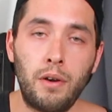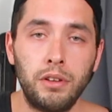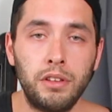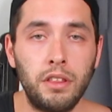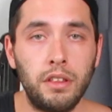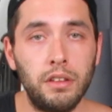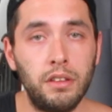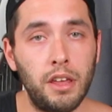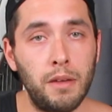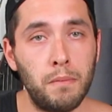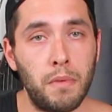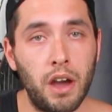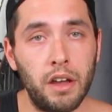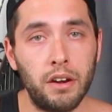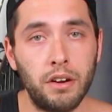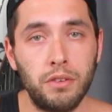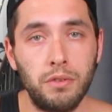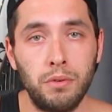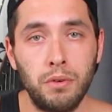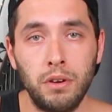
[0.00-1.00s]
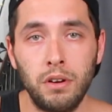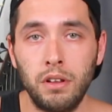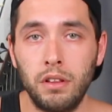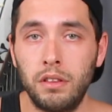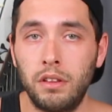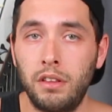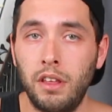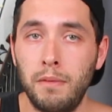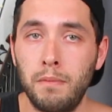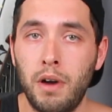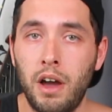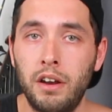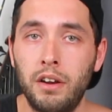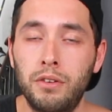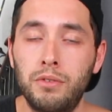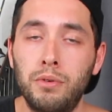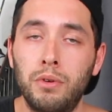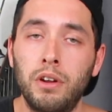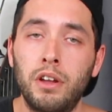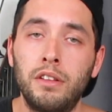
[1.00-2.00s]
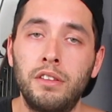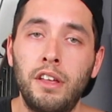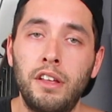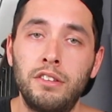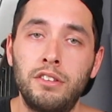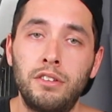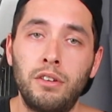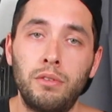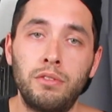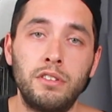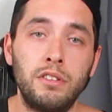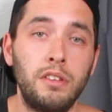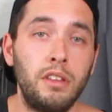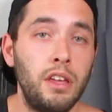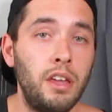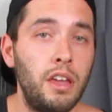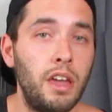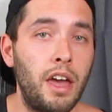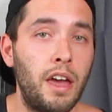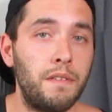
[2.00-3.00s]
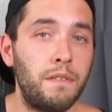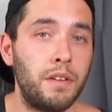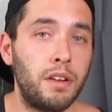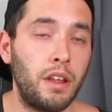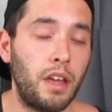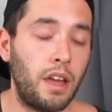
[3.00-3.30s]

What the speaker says: onto the D minor chord. The D minor chord contains the notes D, F, and